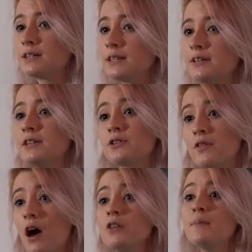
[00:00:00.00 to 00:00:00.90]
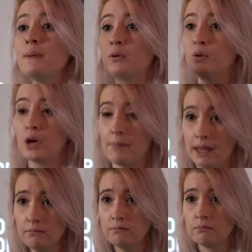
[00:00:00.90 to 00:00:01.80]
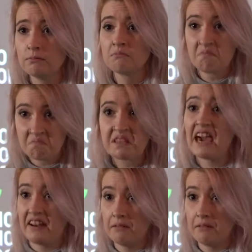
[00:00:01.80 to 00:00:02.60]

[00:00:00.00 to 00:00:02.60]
they set it so that other people who come in get